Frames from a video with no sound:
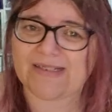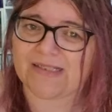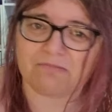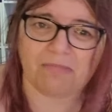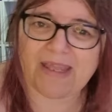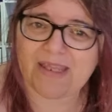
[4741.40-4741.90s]

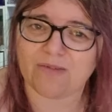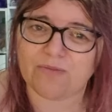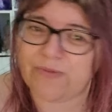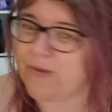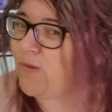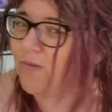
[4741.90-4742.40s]
doesn't make it
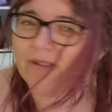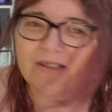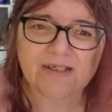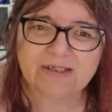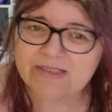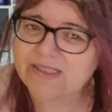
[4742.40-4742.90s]
feel
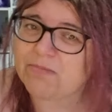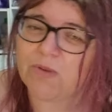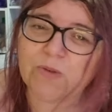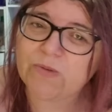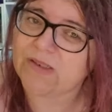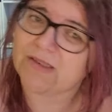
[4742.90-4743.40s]

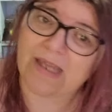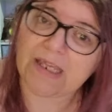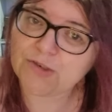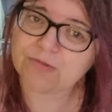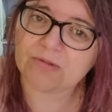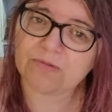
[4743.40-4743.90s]
smooth and
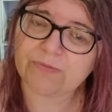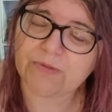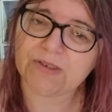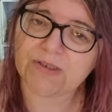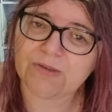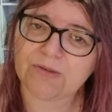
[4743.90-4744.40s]
natural for
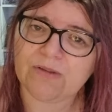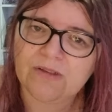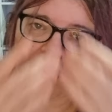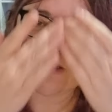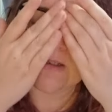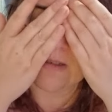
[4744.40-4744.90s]
you.
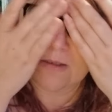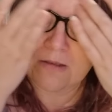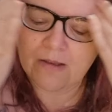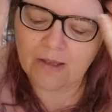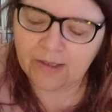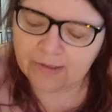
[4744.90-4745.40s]

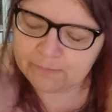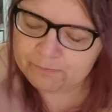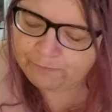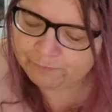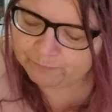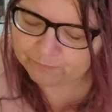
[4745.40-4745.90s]

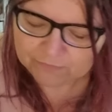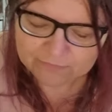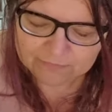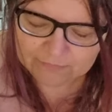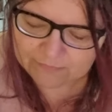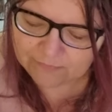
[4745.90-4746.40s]

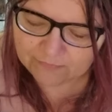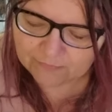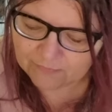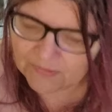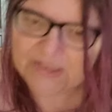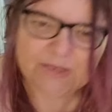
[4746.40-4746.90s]

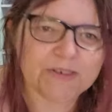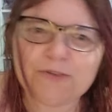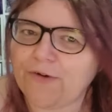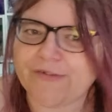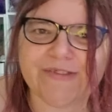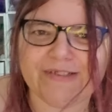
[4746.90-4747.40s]
Doing
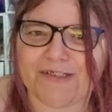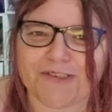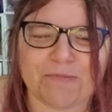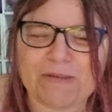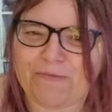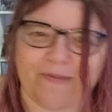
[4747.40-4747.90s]
cross stitch
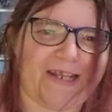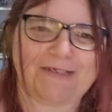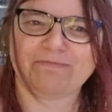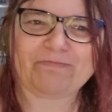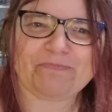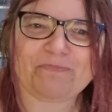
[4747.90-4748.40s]
should be fun
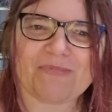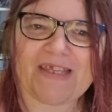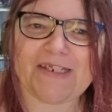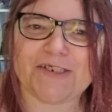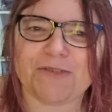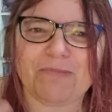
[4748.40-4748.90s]
and
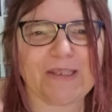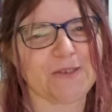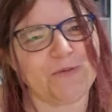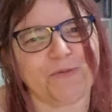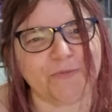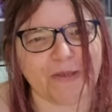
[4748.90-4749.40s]
it should make
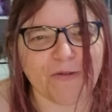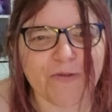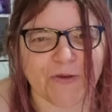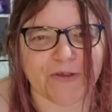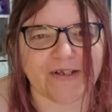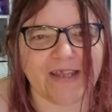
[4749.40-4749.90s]
you feel
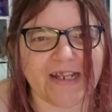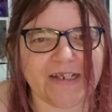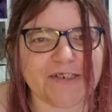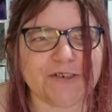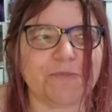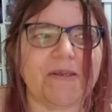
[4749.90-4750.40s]
good, and
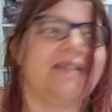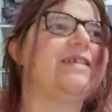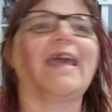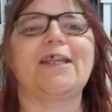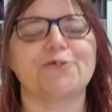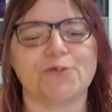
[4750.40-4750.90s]
it should be a
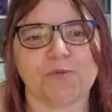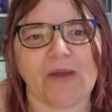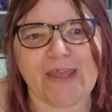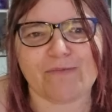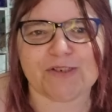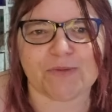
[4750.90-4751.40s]
natural
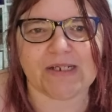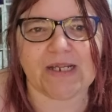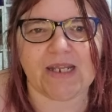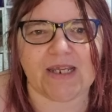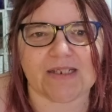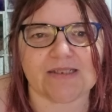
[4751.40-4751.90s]
way of doing
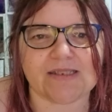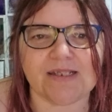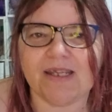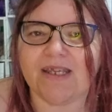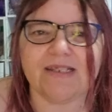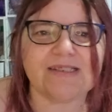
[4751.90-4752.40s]
things.
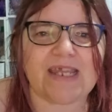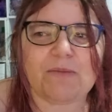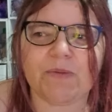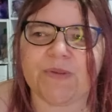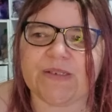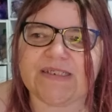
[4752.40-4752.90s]
Same
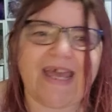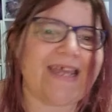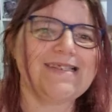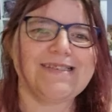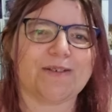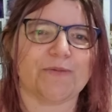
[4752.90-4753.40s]
with the
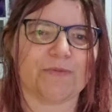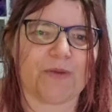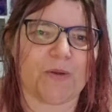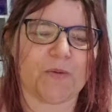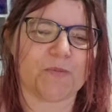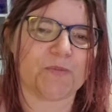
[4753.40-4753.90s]
taste
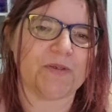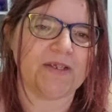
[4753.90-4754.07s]
of